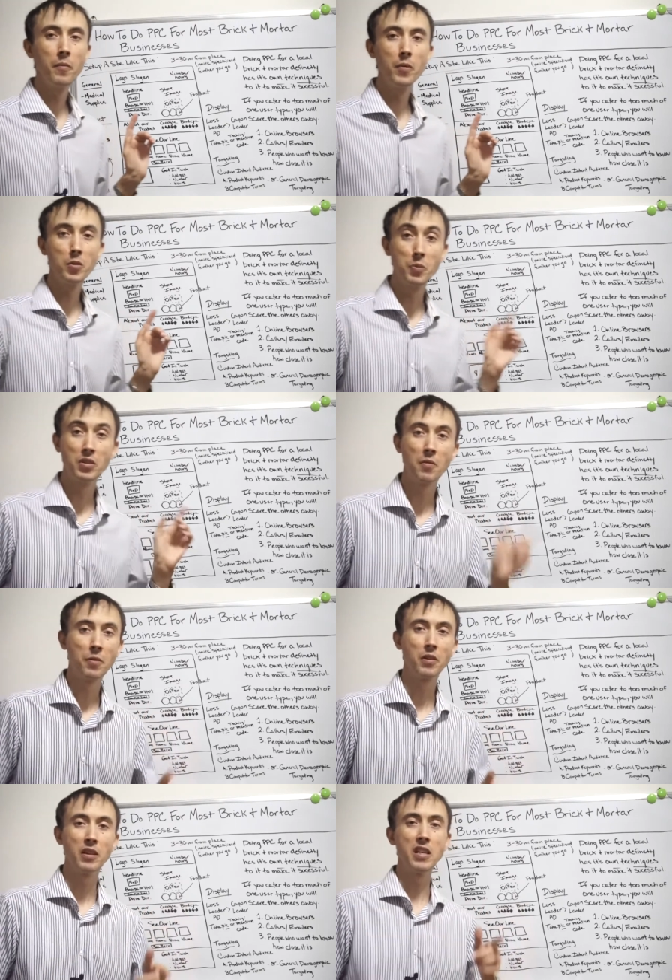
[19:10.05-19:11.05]

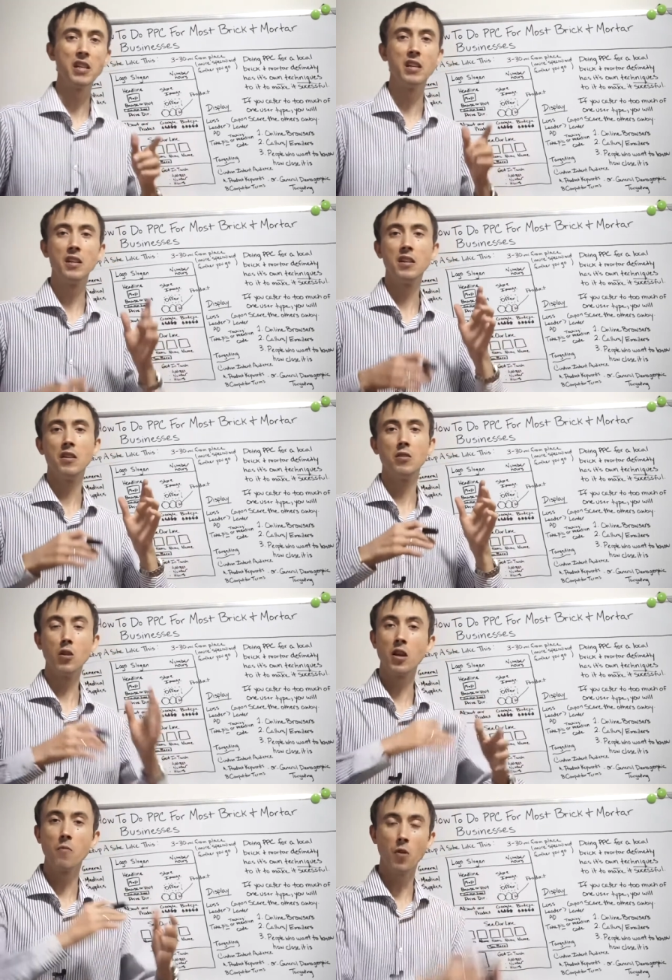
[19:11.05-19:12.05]
specifically
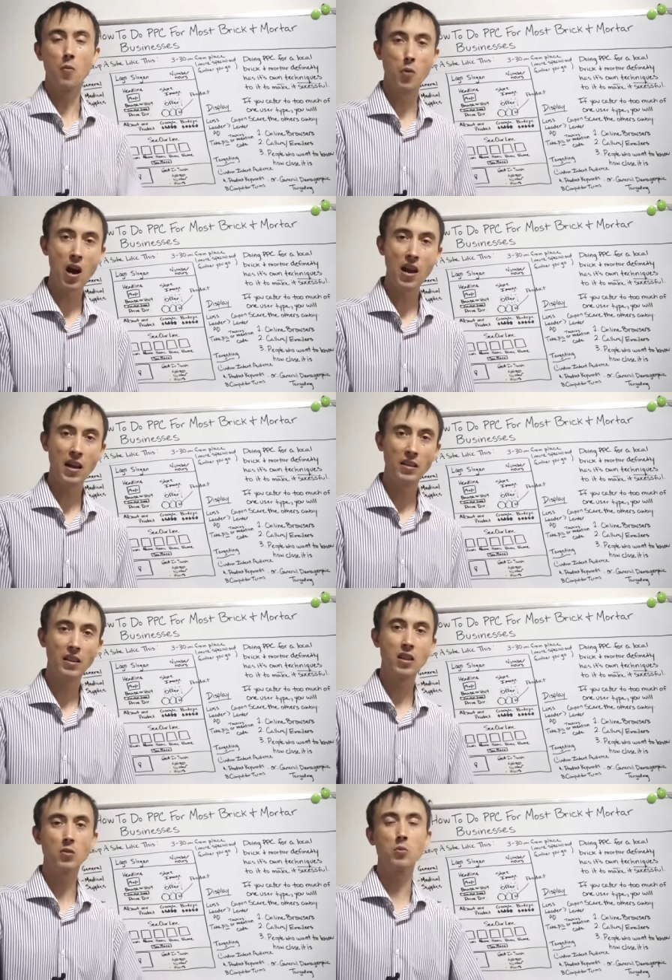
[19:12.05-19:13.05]
looking for a product.
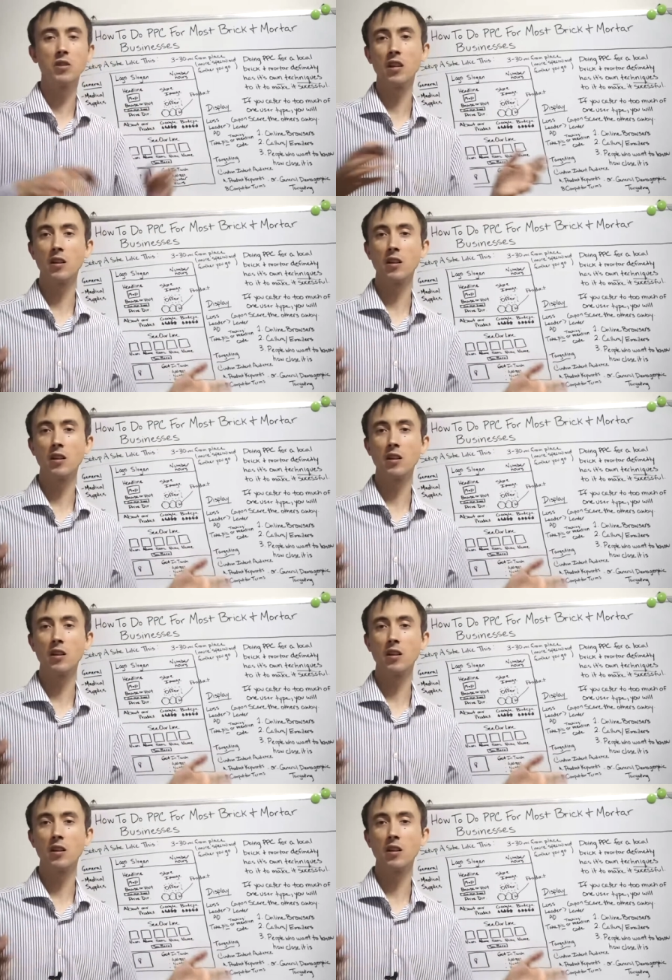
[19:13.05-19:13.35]
And this was in